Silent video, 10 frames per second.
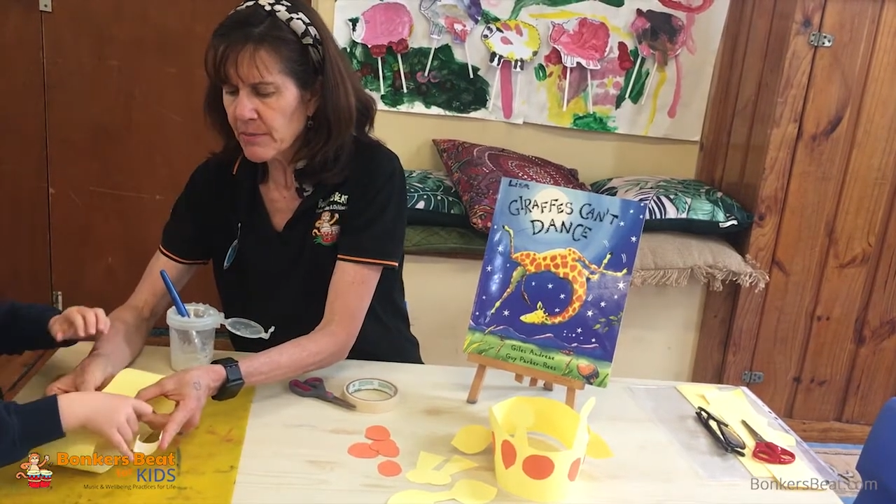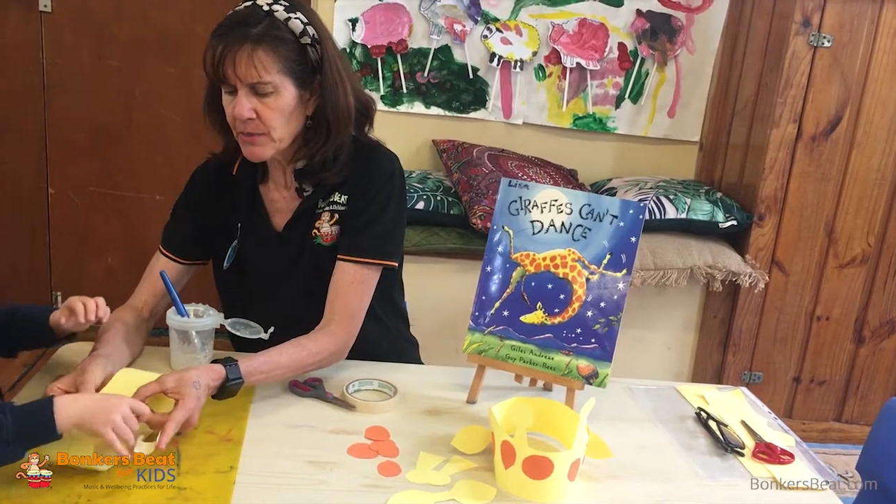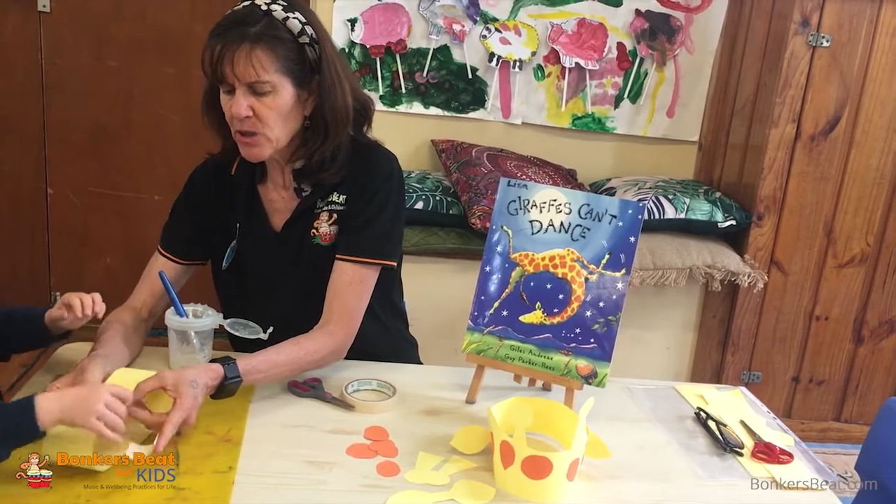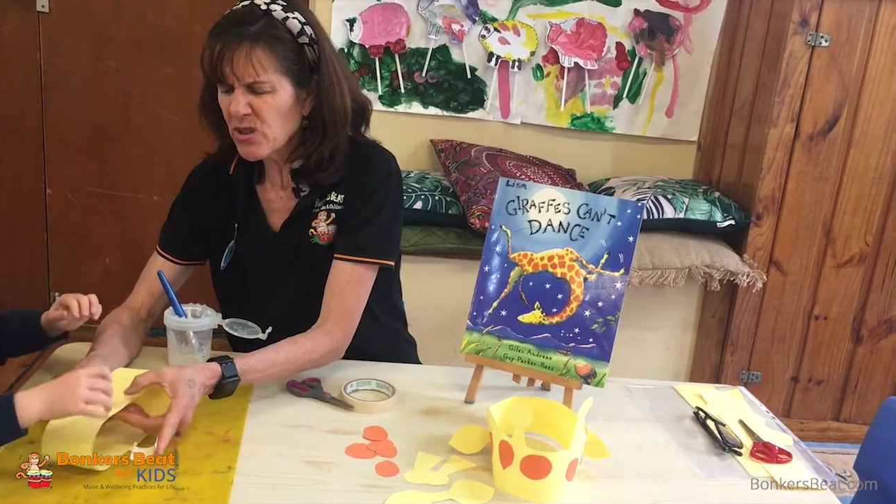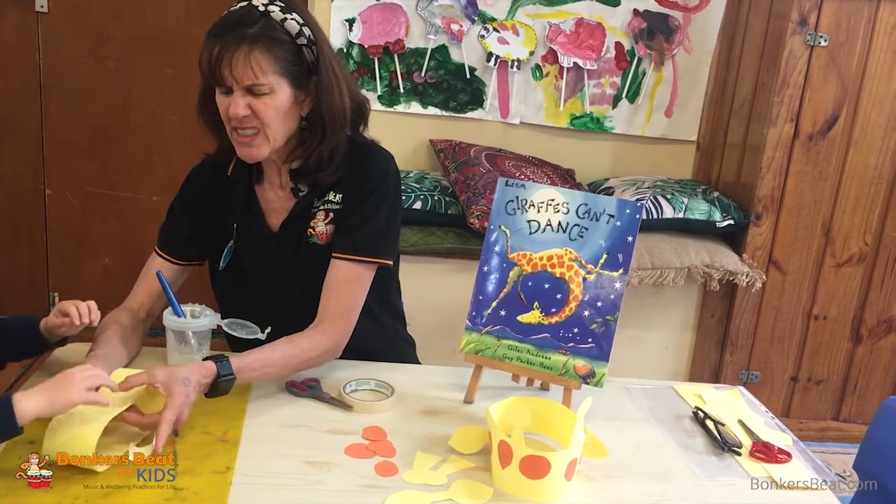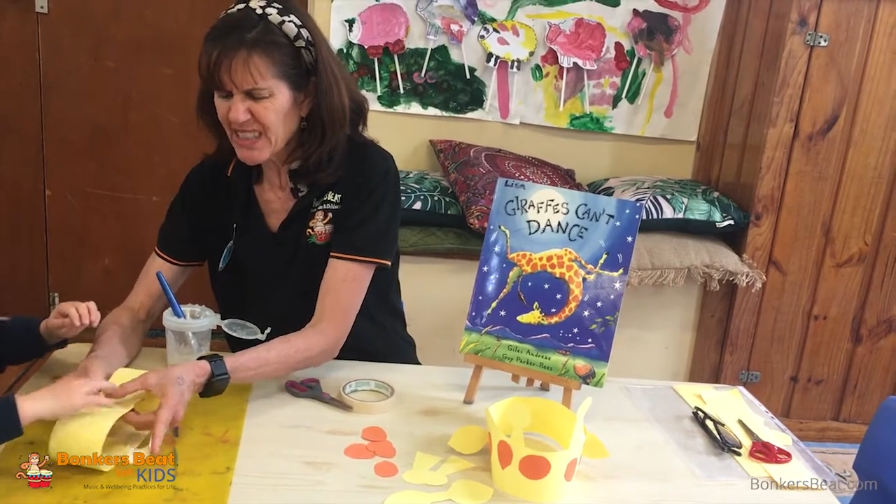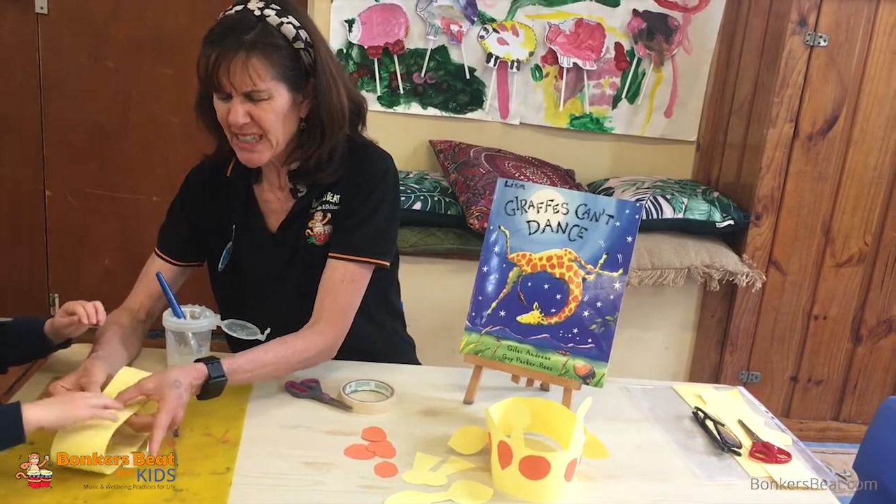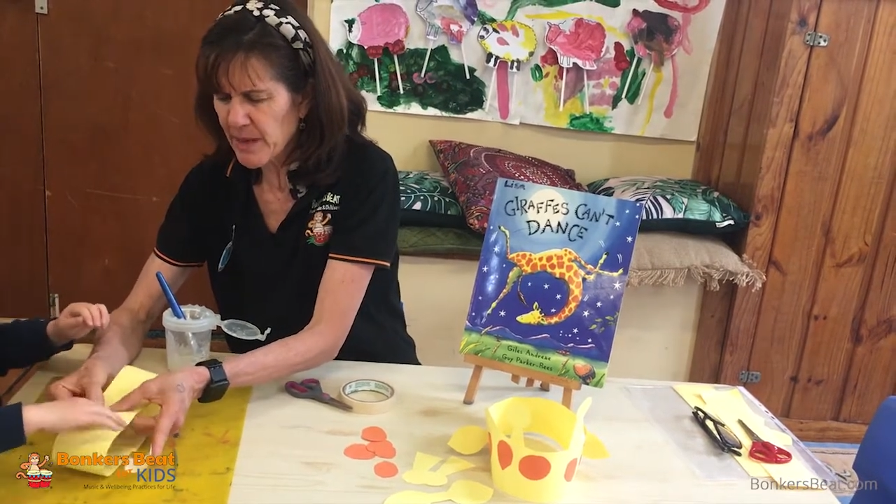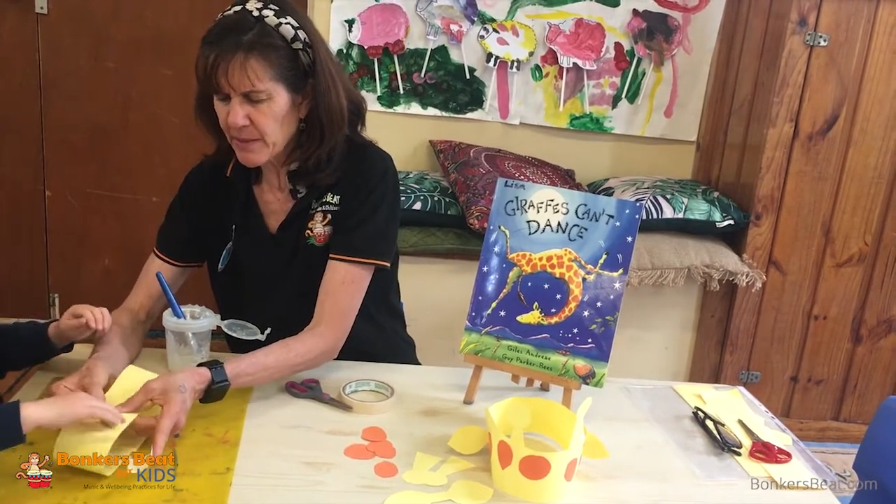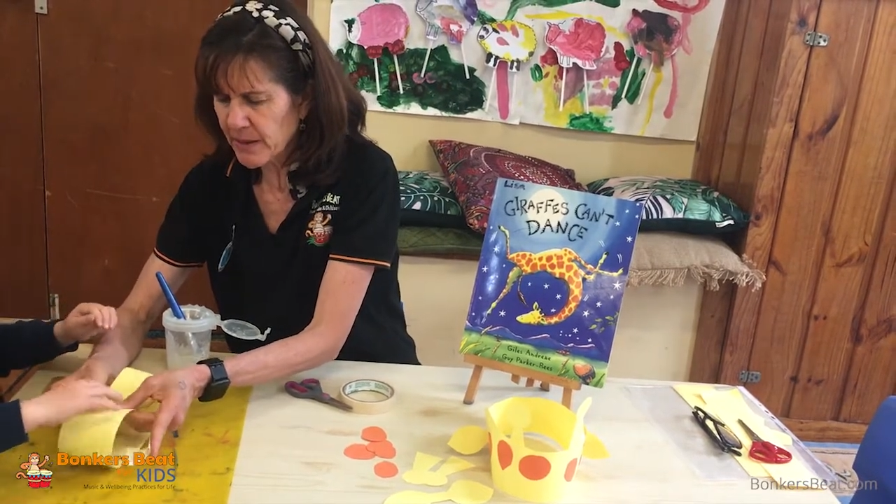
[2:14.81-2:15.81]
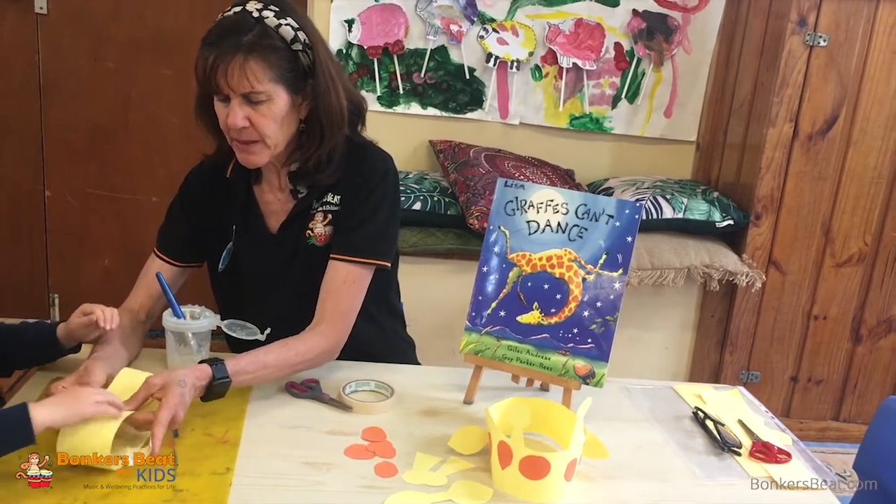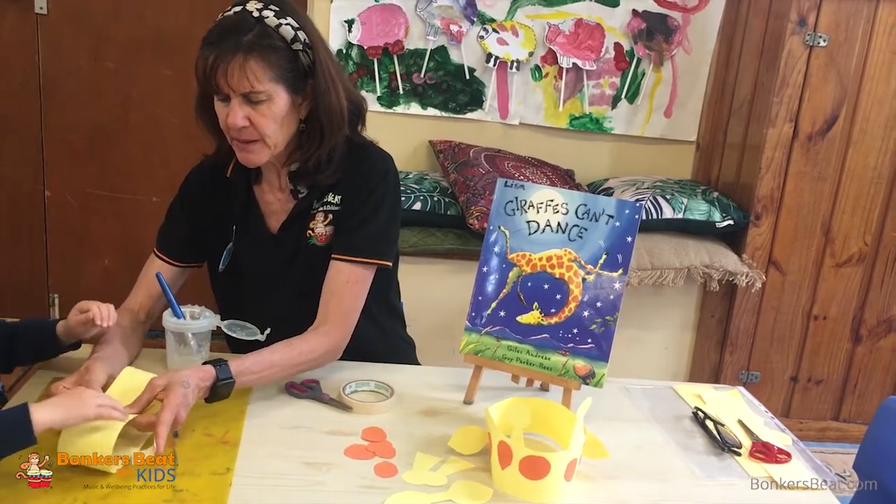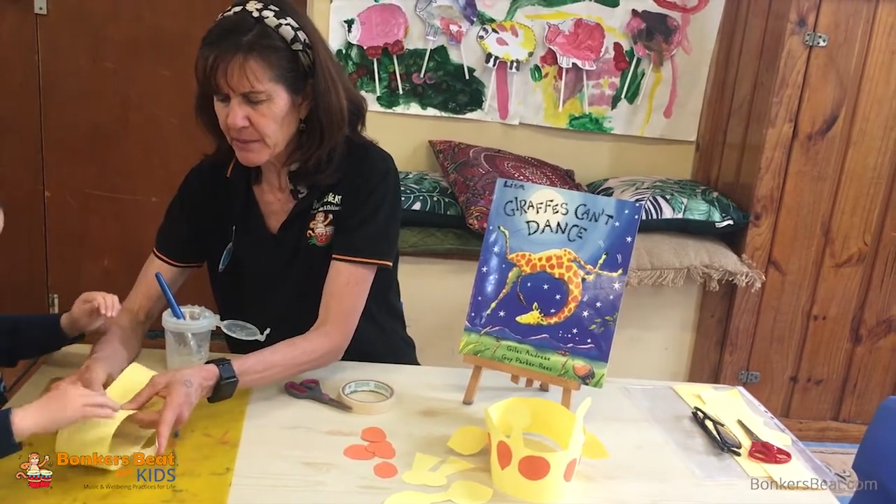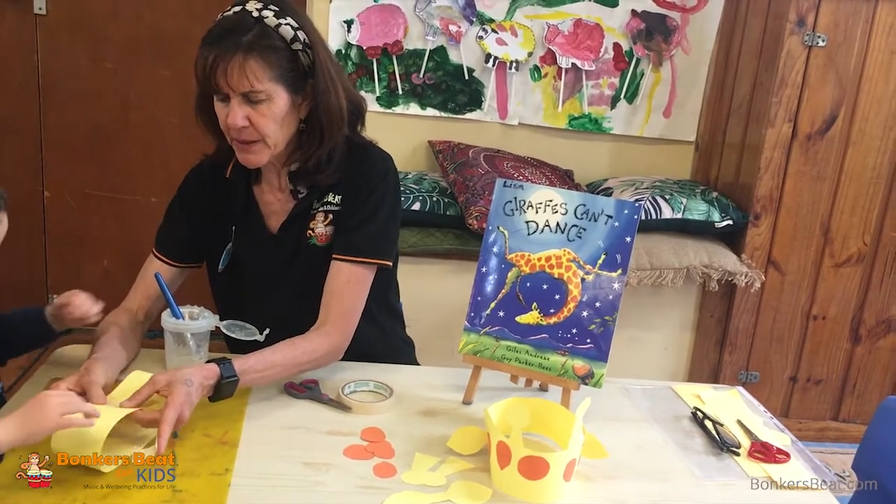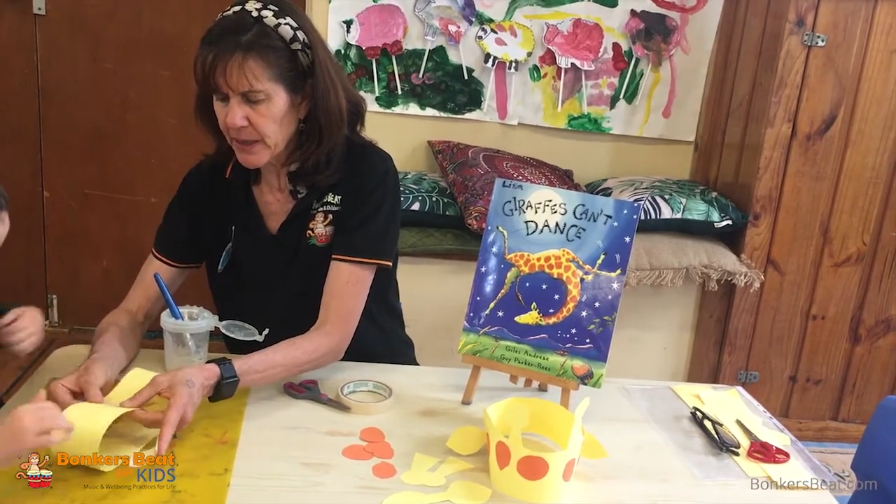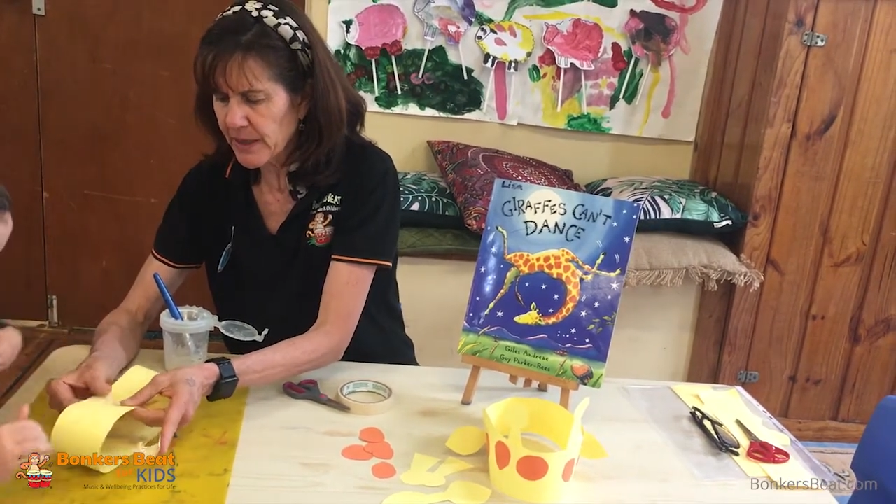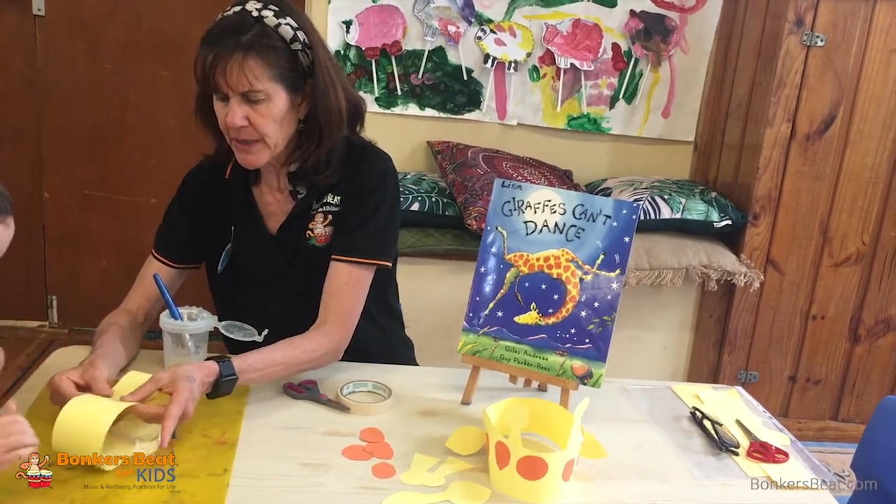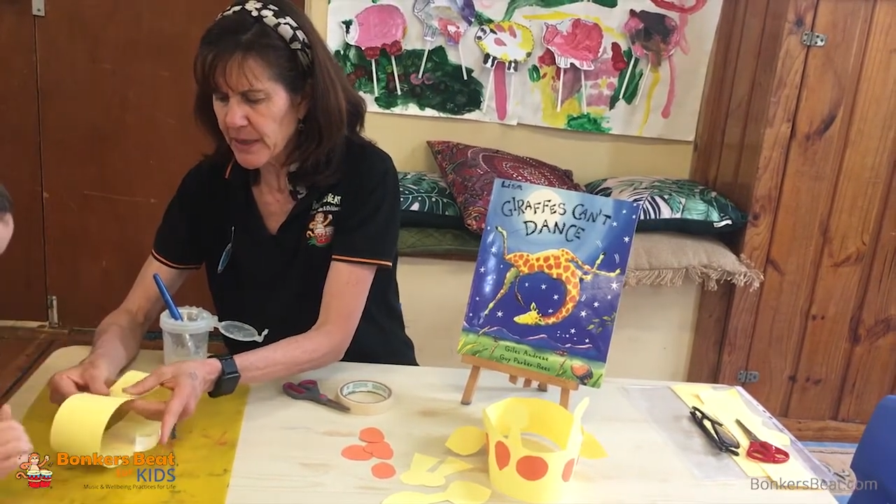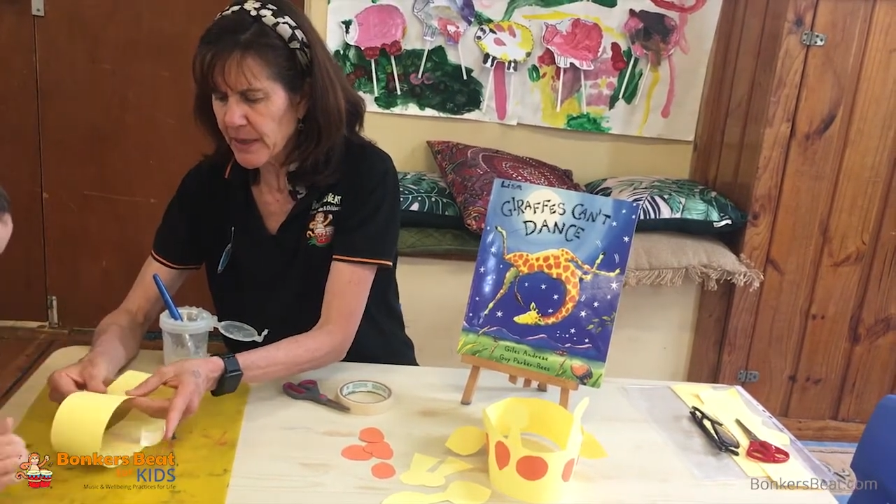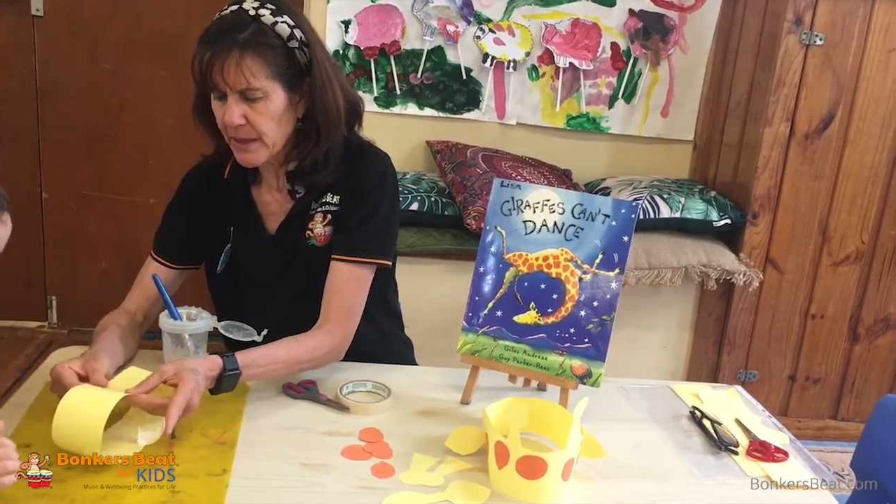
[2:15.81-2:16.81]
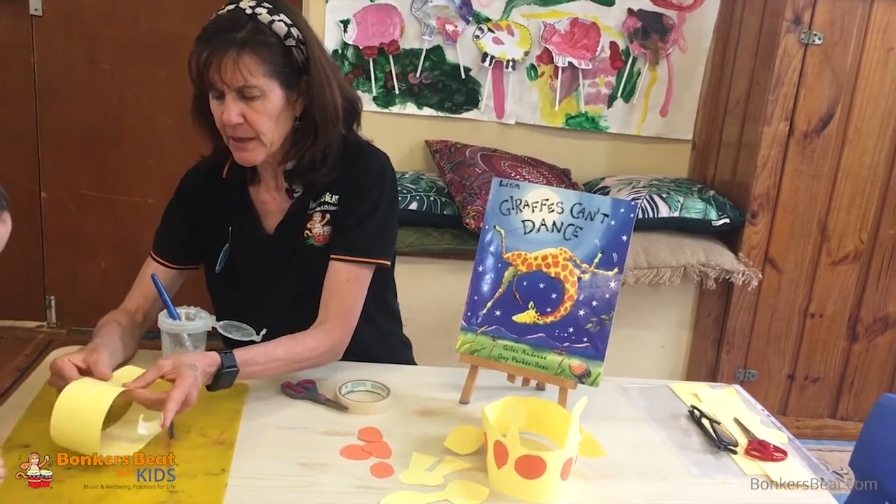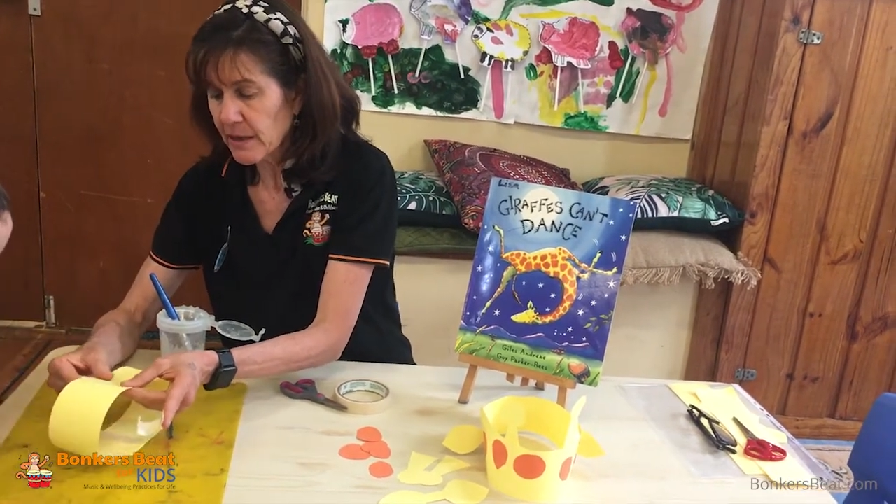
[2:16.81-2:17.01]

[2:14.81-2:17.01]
You could staple it, but I think